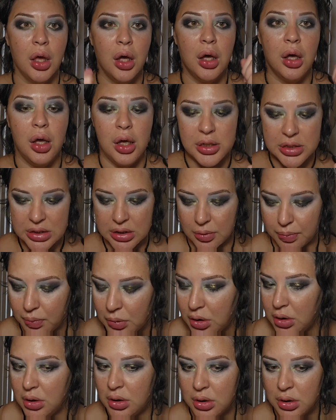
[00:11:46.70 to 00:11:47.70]
Awesome.
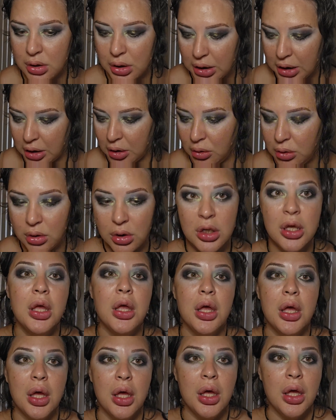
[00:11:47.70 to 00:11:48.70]
Now,
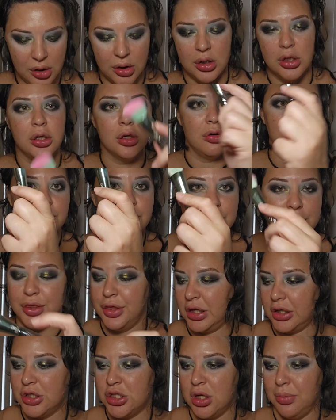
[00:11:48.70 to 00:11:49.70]
going with a
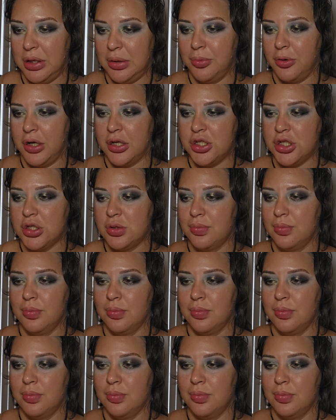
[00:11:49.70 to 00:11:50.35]
thick chubby brush.